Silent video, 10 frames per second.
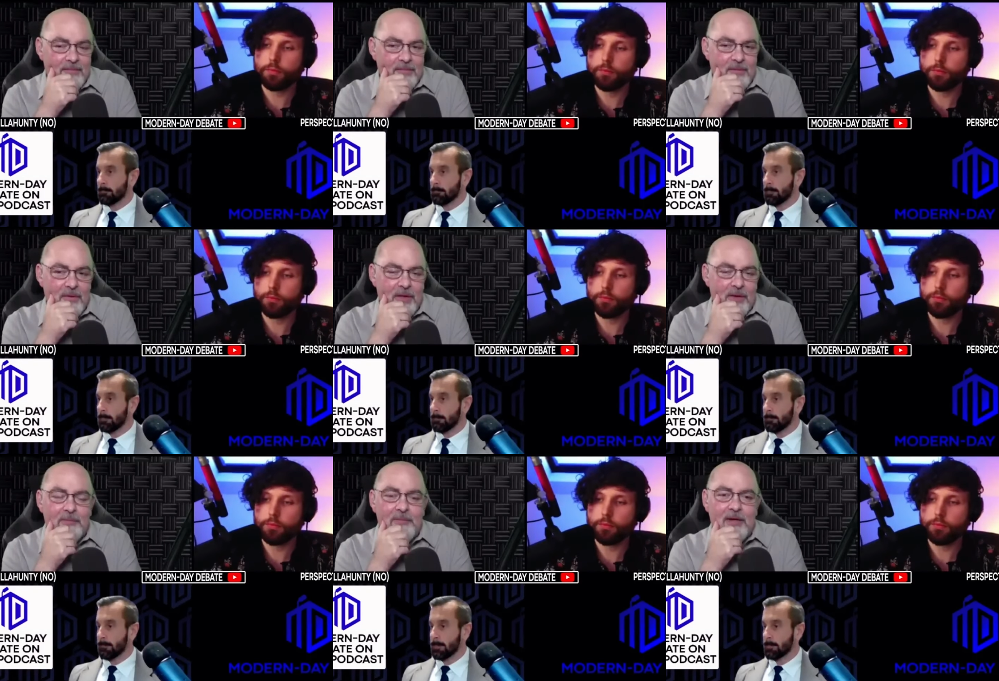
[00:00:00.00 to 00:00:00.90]
Speaker 1: they
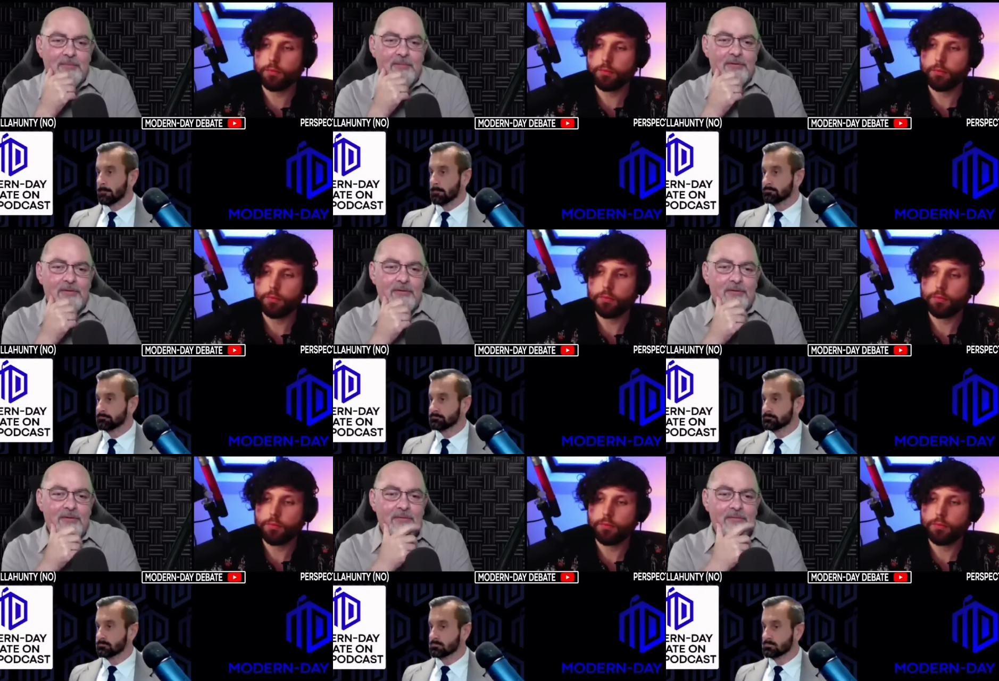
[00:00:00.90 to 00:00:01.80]
would be able
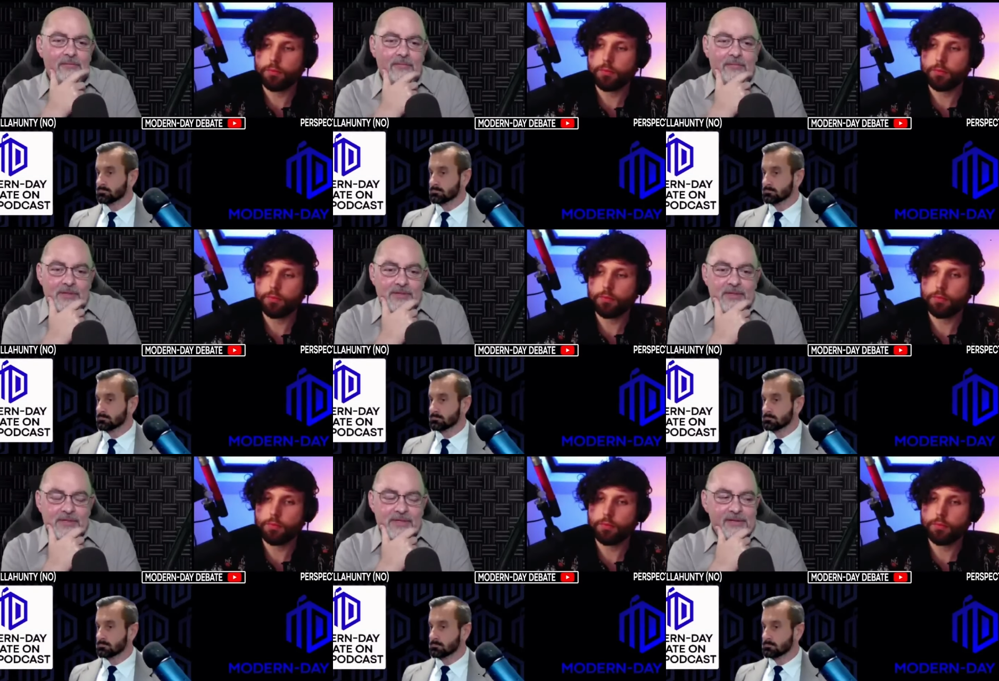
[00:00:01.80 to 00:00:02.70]
these
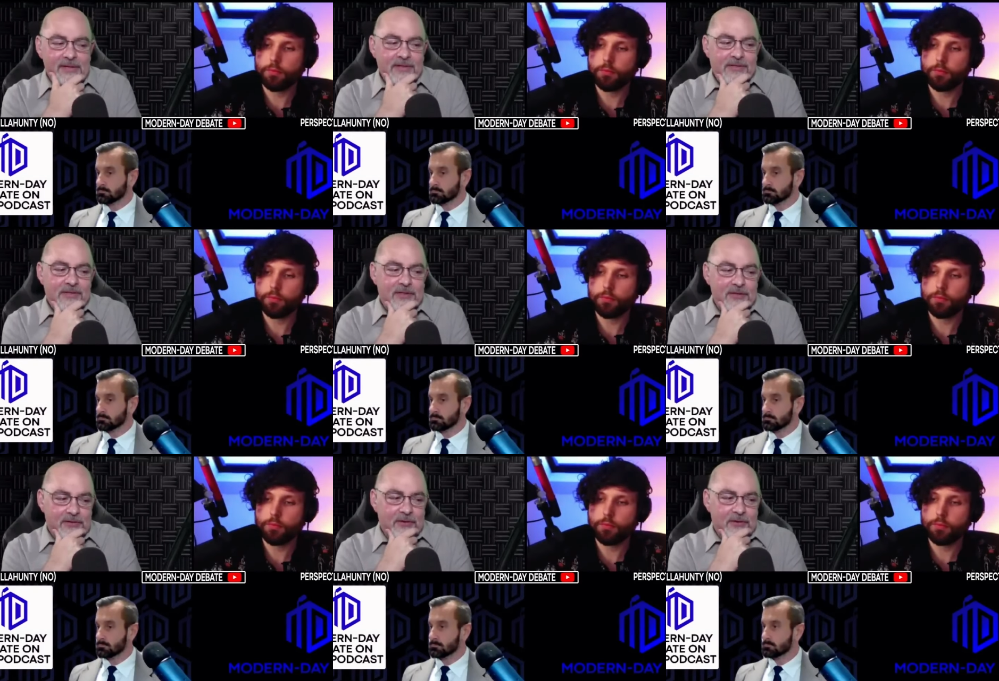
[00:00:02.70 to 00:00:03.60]
these aliens to
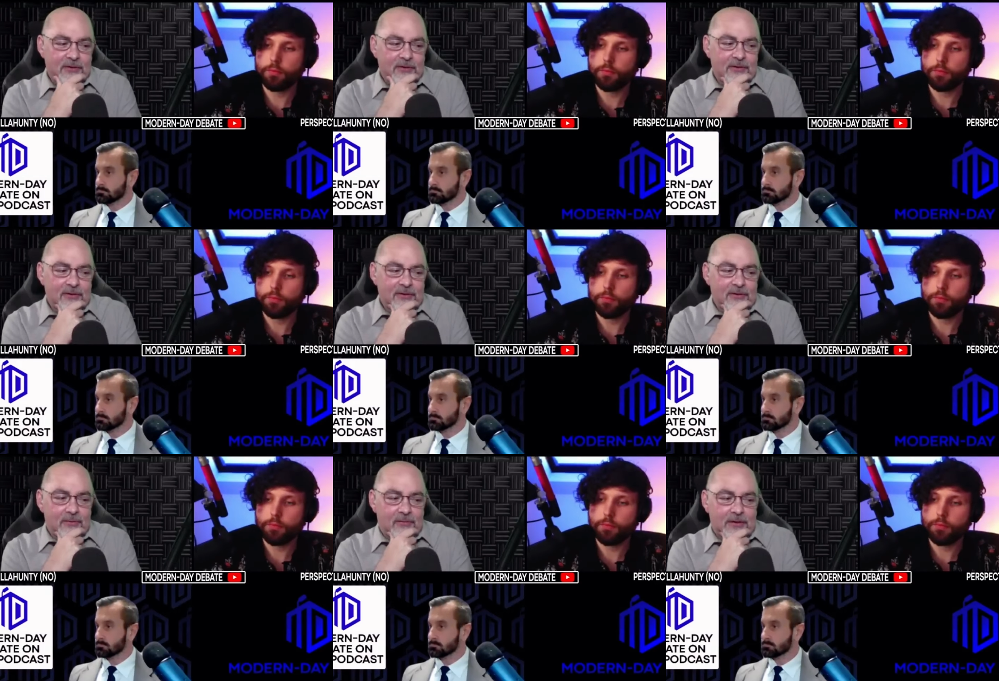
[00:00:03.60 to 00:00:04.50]
conclude
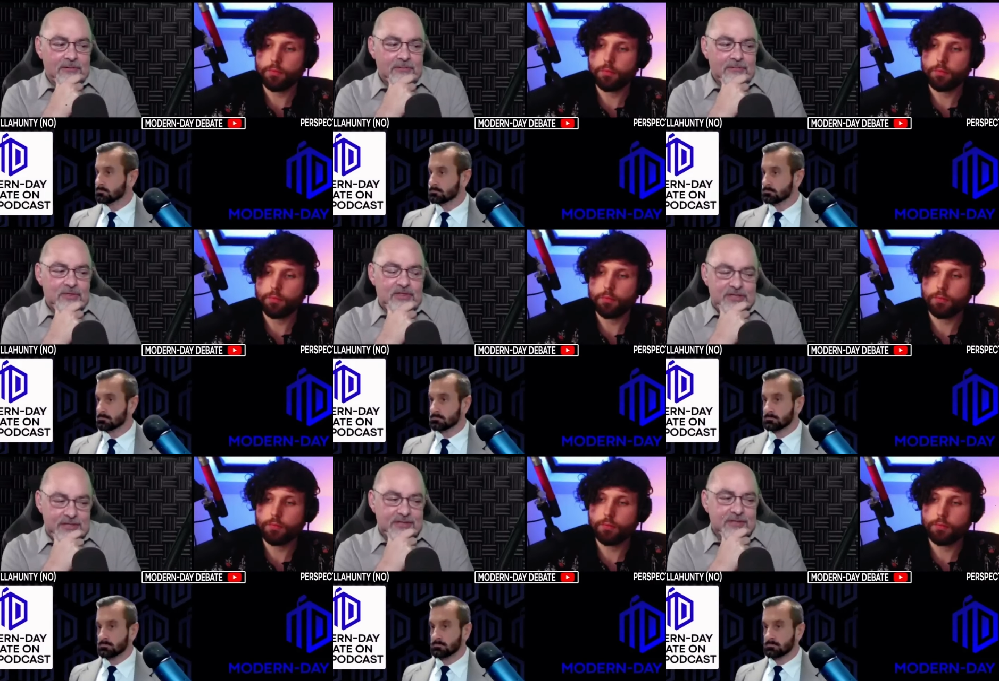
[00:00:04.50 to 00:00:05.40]
that
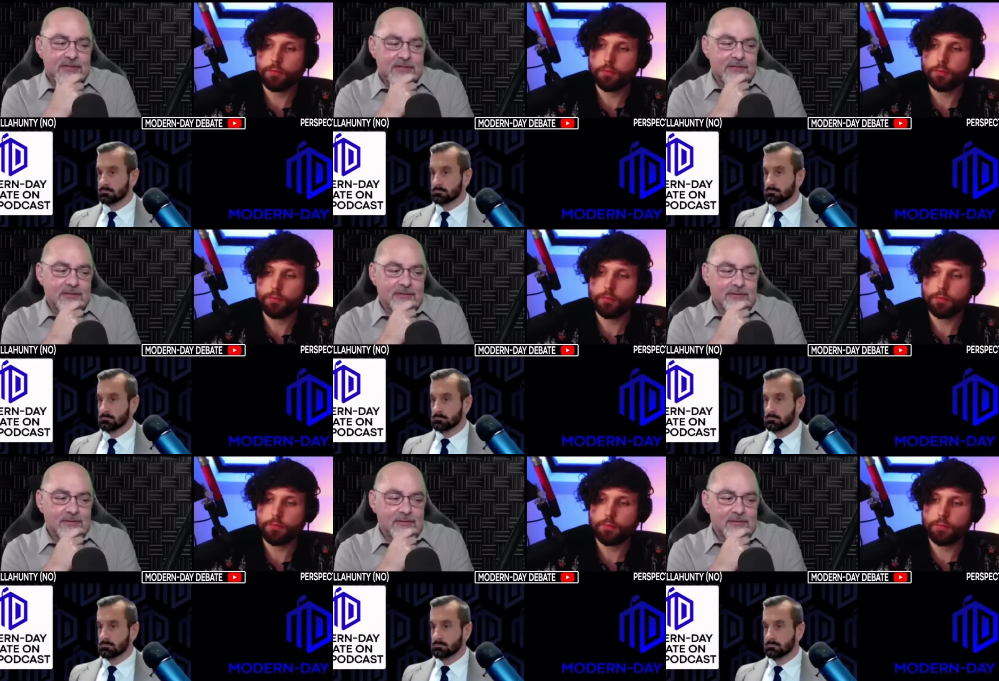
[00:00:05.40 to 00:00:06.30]
Jesus
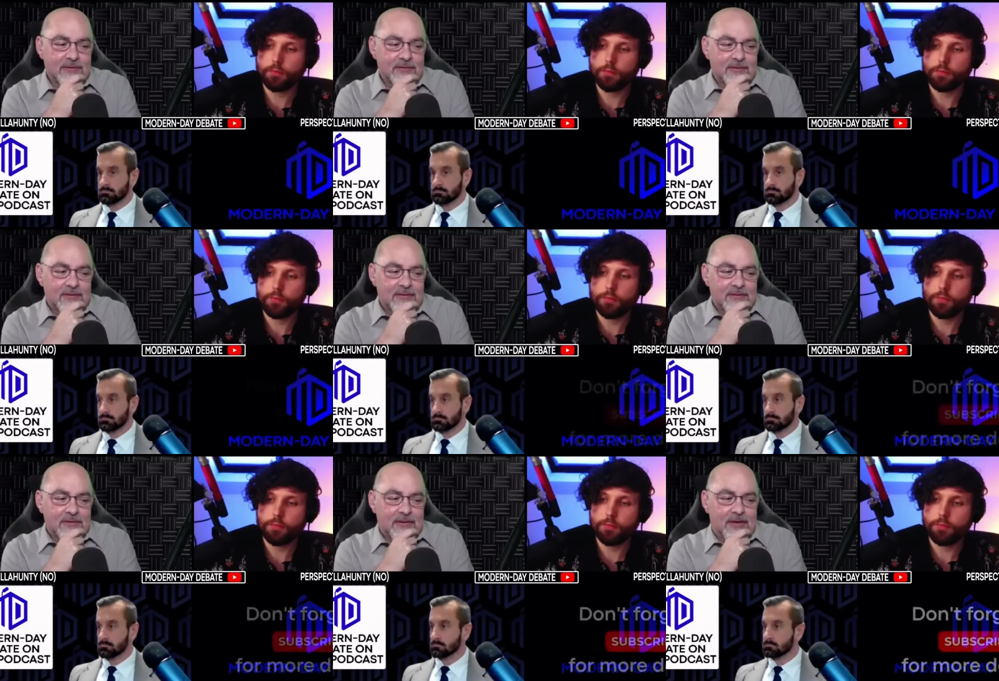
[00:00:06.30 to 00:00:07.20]

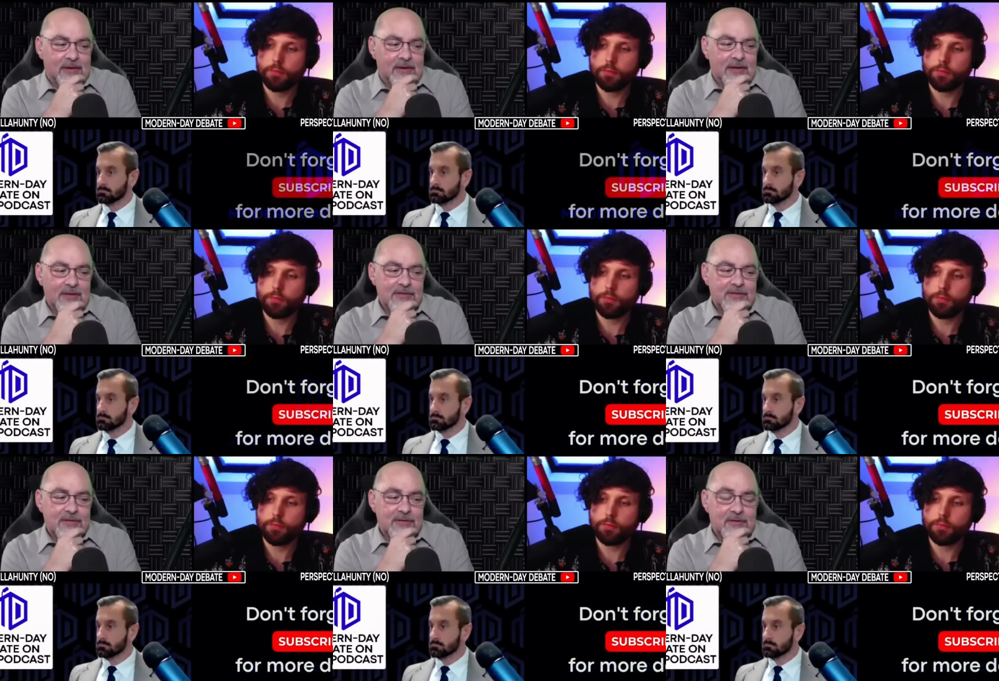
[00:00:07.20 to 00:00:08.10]
uh,
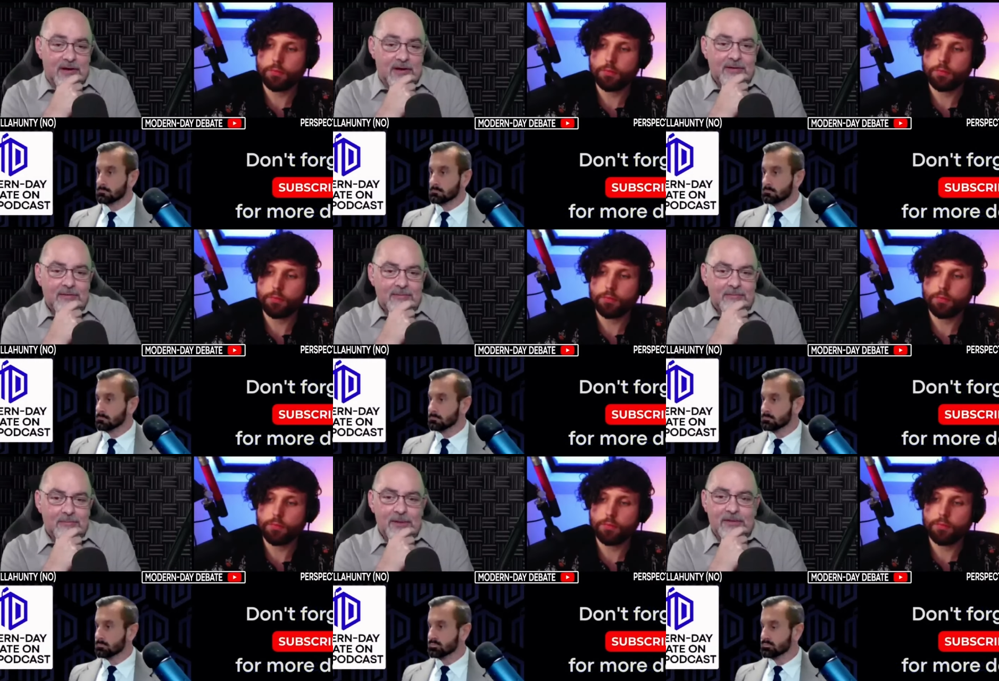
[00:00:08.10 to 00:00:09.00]
is God
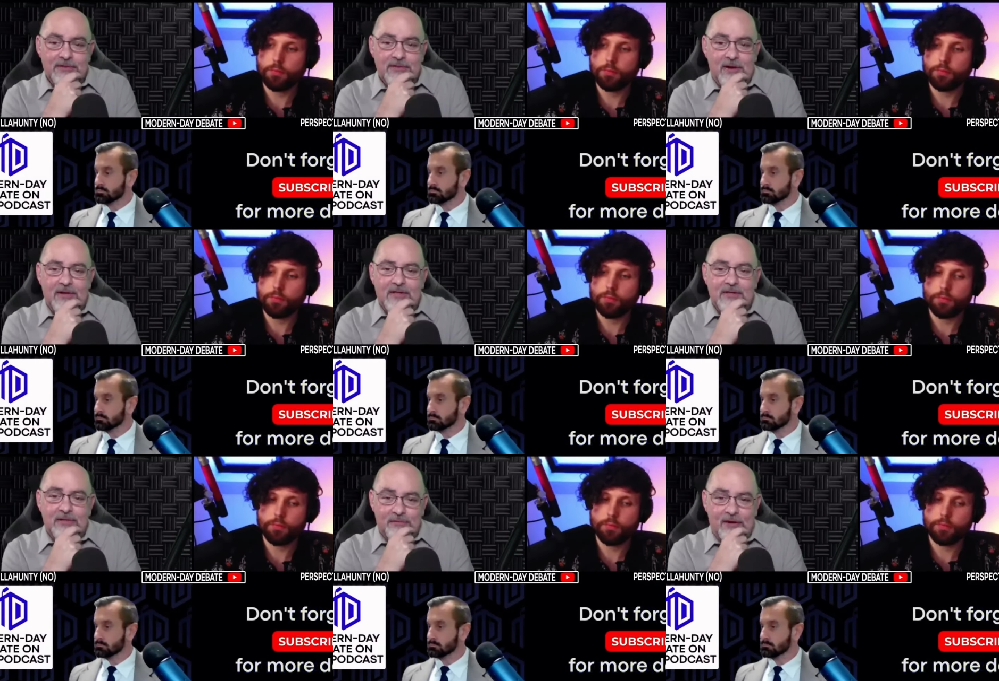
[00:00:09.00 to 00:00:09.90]
because God is his
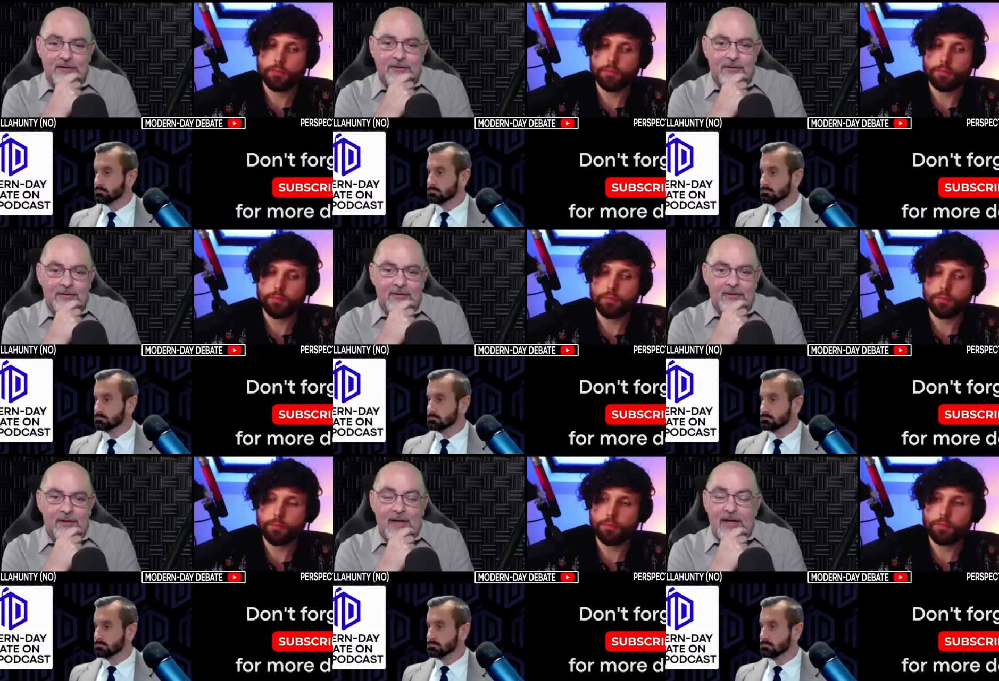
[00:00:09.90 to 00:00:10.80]
father,
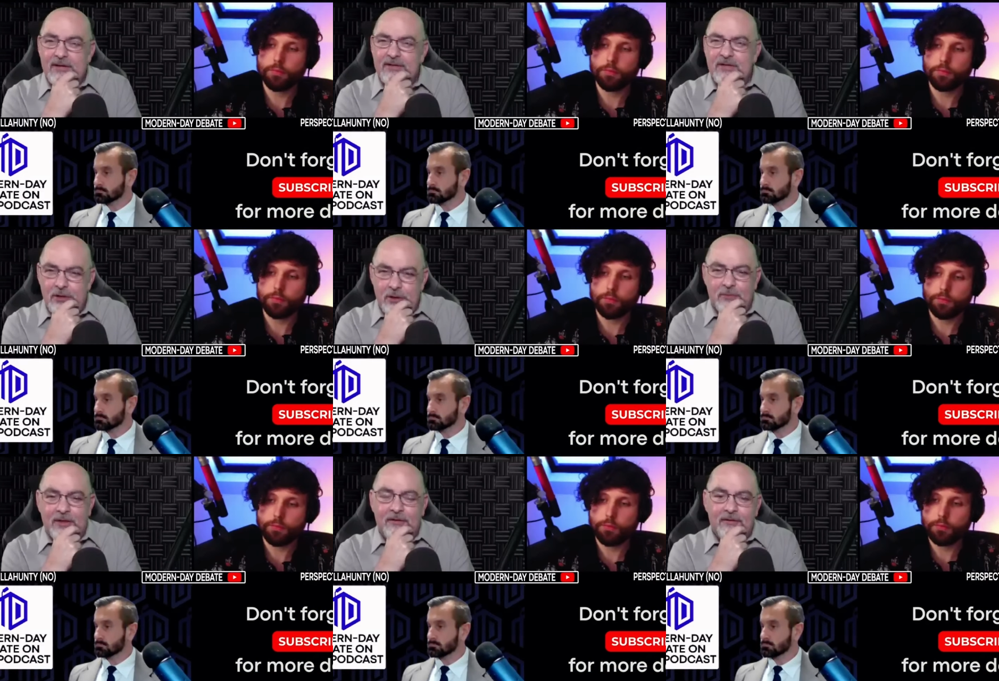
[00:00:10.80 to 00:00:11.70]
and is human